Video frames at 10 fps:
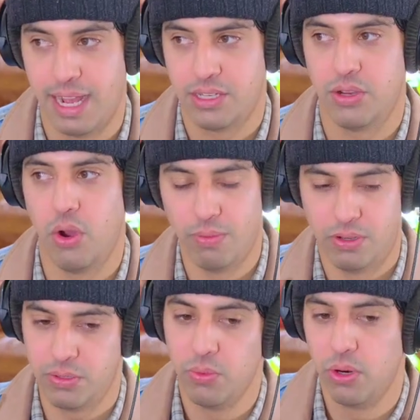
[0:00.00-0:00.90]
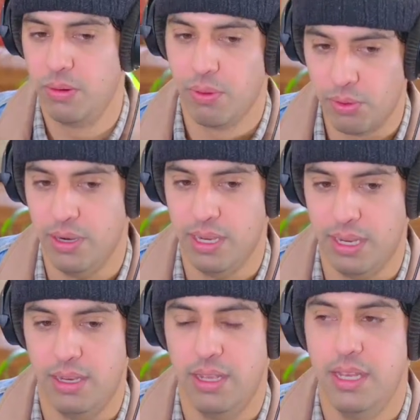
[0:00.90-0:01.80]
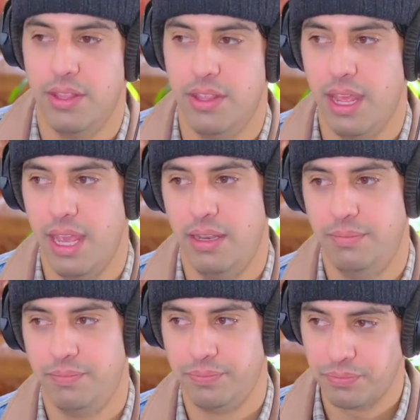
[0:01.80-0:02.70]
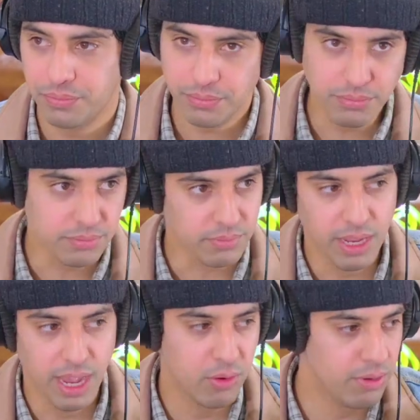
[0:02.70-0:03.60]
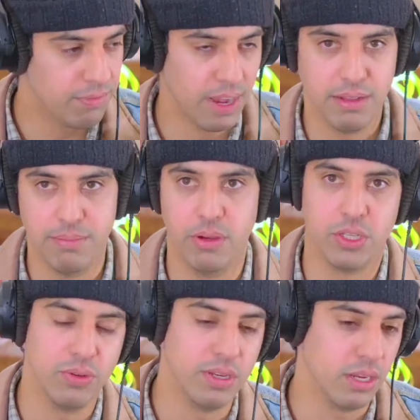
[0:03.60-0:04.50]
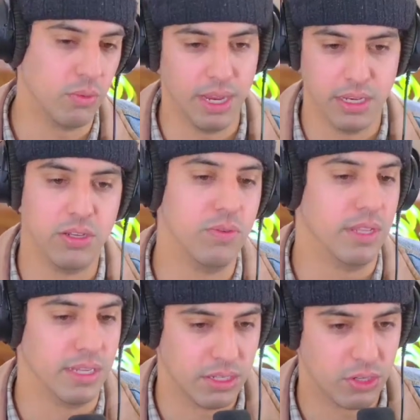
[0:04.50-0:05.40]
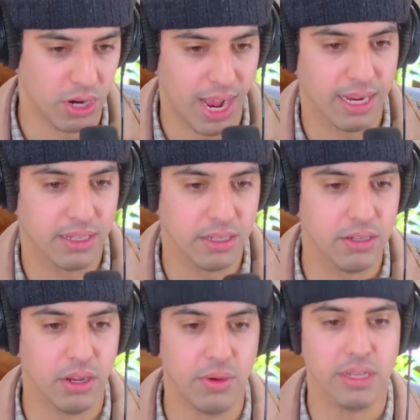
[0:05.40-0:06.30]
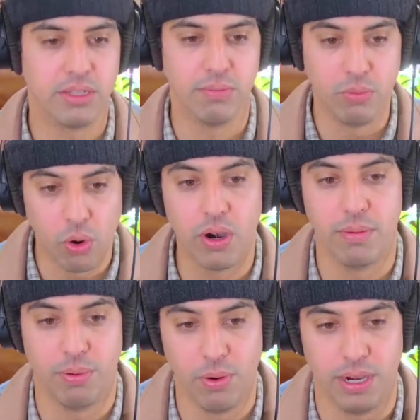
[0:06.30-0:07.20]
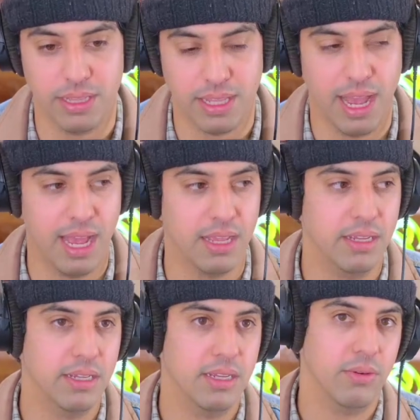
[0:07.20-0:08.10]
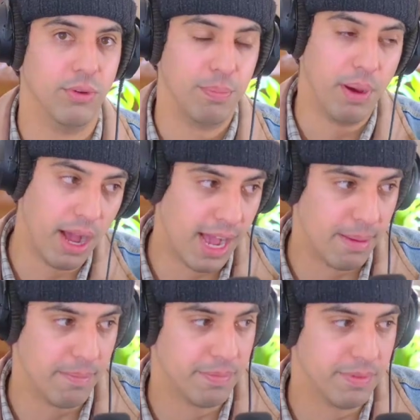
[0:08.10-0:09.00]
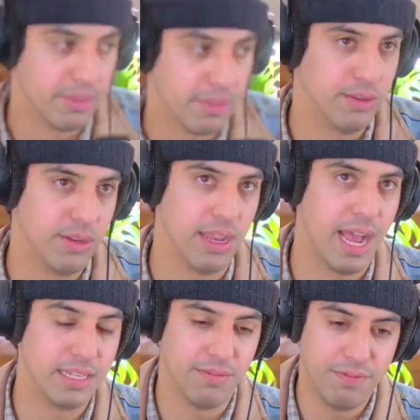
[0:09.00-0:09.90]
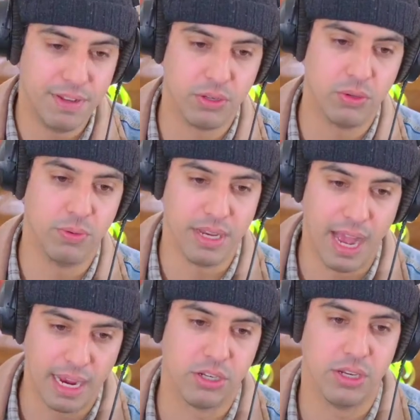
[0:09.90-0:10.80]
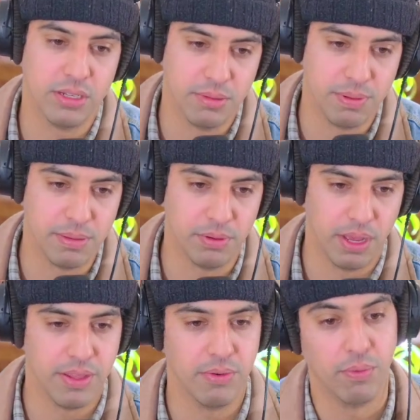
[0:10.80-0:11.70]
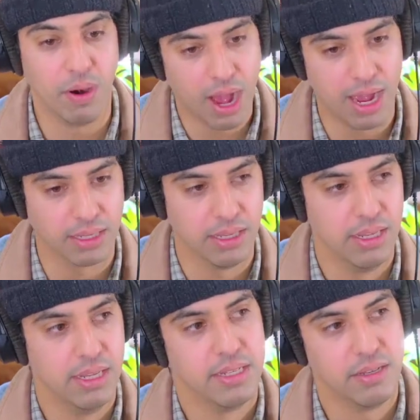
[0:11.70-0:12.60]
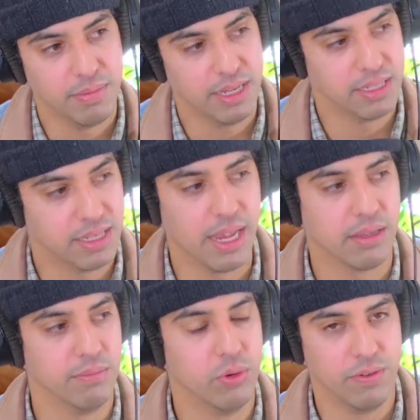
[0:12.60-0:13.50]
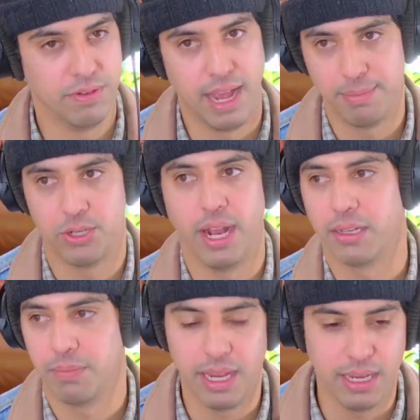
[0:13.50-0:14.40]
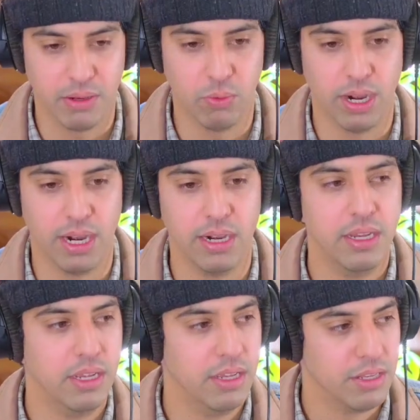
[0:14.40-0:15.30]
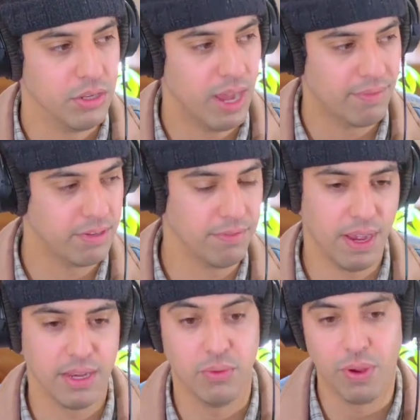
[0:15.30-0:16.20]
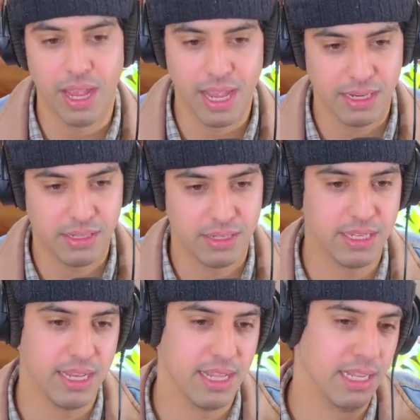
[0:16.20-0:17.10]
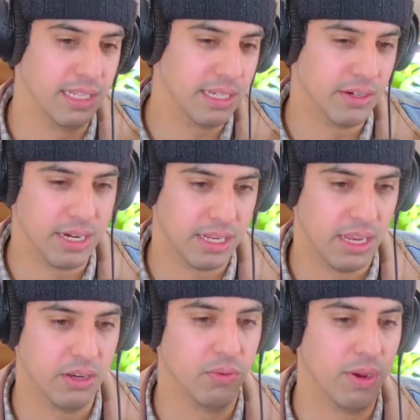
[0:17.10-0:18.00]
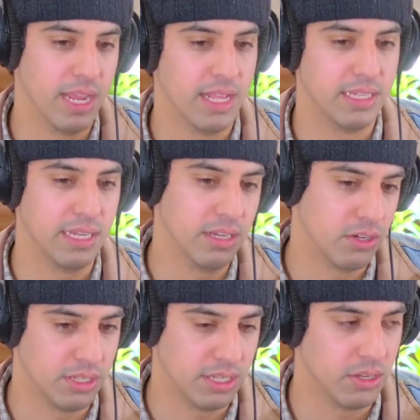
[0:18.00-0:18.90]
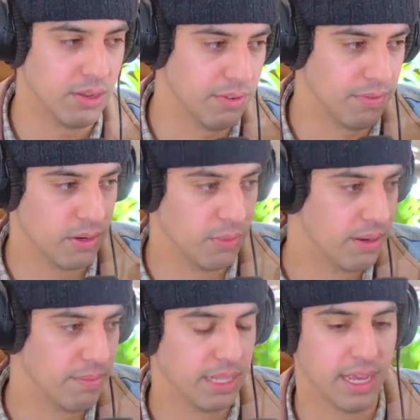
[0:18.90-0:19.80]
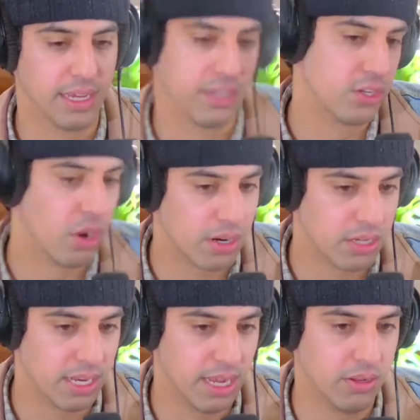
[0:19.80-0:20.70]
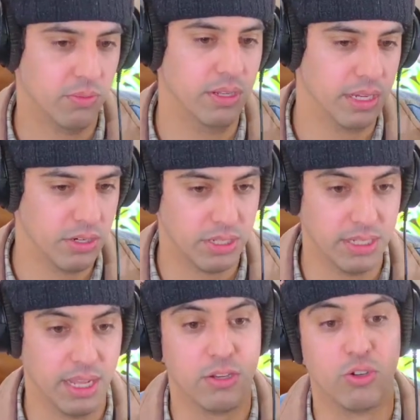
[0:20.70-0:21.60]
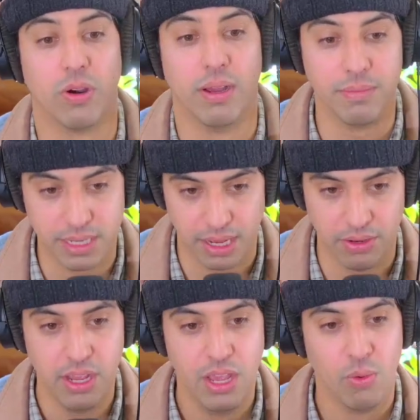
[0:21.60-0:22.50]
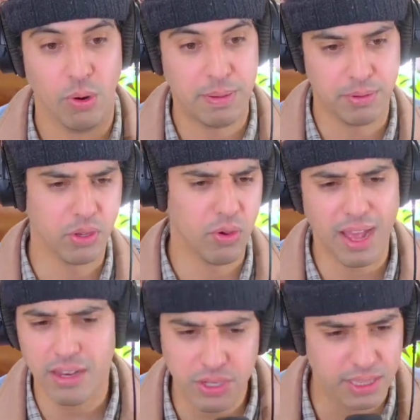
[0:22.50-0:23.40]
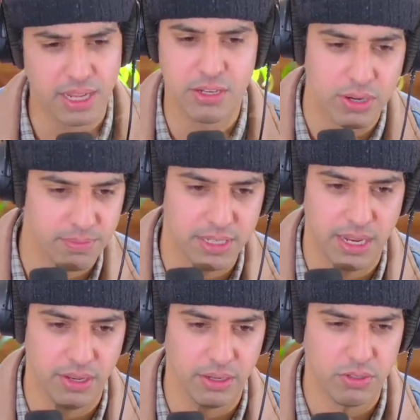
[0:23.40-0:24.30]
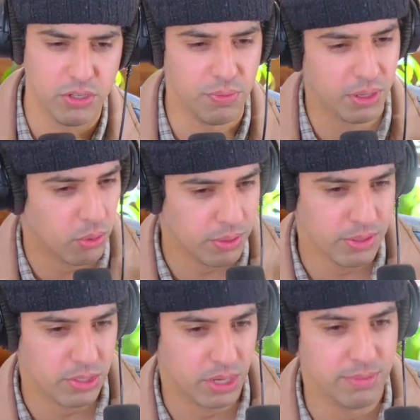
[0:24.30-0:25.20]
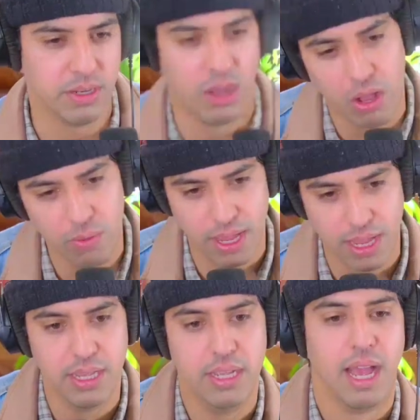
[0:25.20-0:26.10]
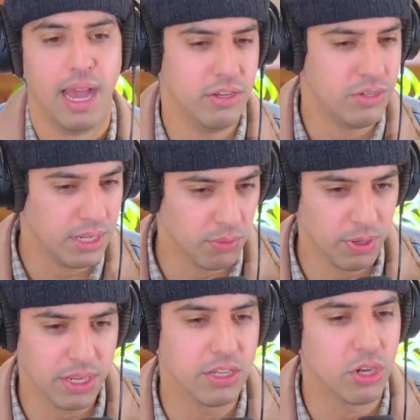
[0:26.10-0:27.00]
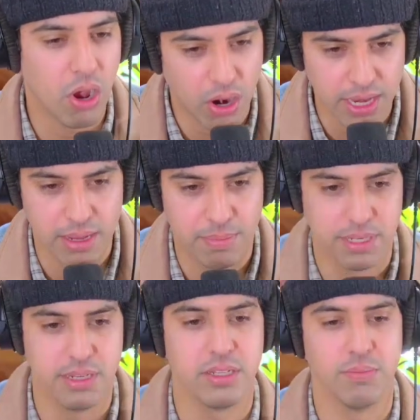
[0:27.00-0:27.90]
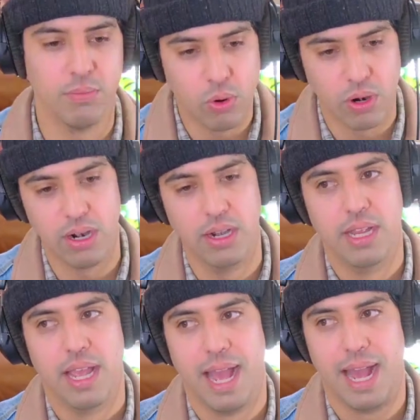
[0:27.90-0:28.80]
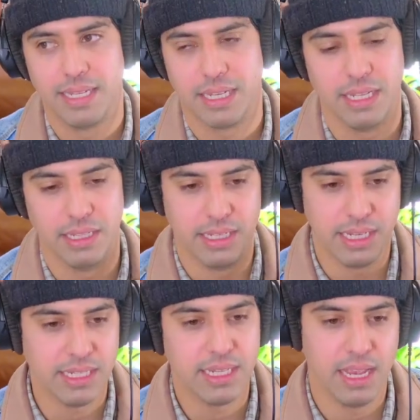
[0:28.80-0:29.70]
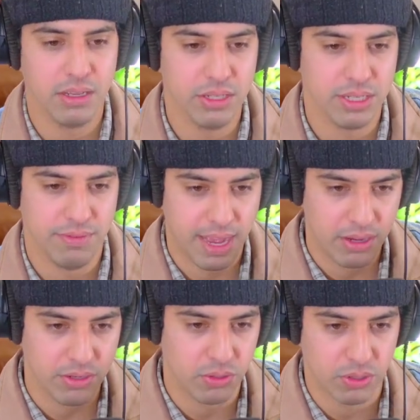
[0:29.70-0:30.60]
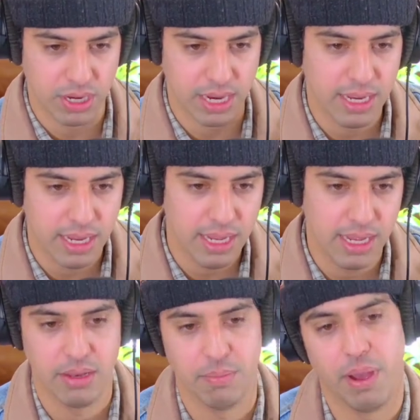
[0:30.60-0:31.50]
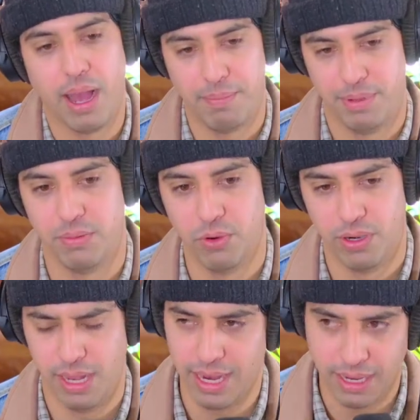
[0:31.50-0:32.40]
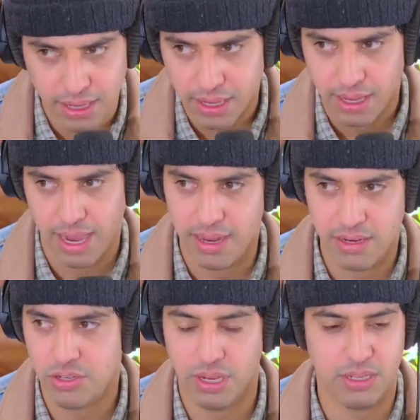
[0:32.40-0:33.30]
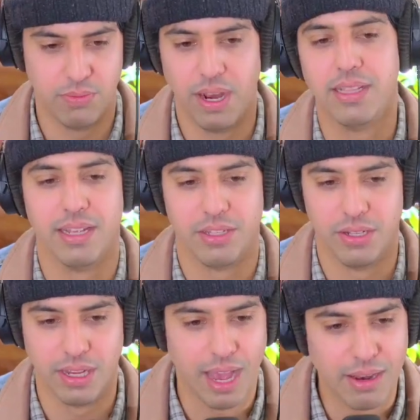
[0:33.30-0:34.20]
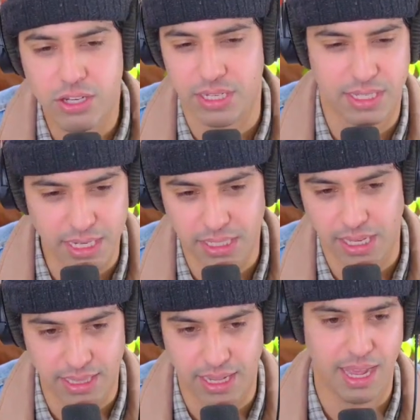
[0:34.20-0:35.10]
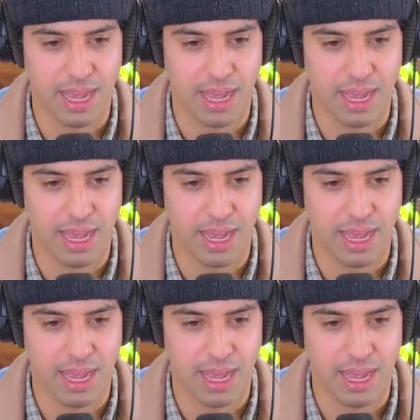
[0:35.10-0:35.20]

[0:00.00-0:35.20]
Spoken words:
That's almost more important than how do we find the most unique way to do this track? It's more important that with pop, it has a physical reaction to people. And then rock to me like more of an abstract painting where you have to find a way to say that lyric in a way that's interesting. You have to find a way to make that guitar sound really interesting, that drum sound where people go, how did you get that drum sound? Like, did you record those drums in a hallway? How did you get what guitar amp is? It's more asking the details of how you created it. And then pop is more like, how did you guys write that song? How does she sing like that?